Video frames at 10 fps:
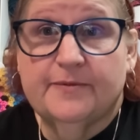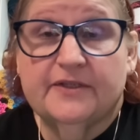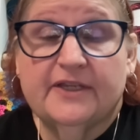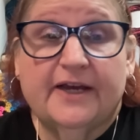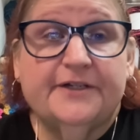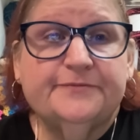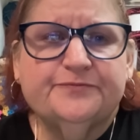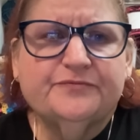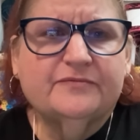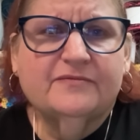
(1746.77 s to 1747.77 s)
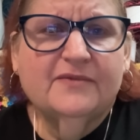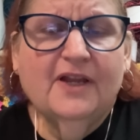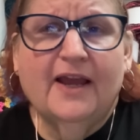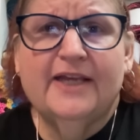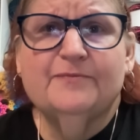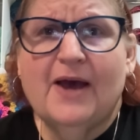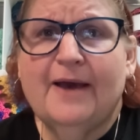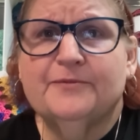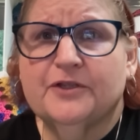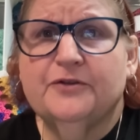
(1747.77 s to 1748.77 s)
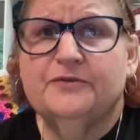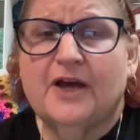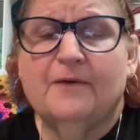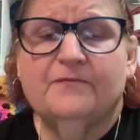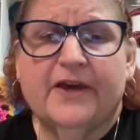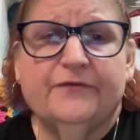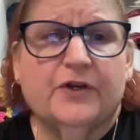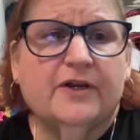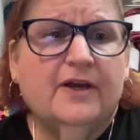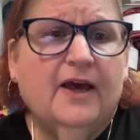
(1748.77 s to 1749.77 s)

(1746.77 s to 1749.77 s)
puts out. He's my absolute top favorite.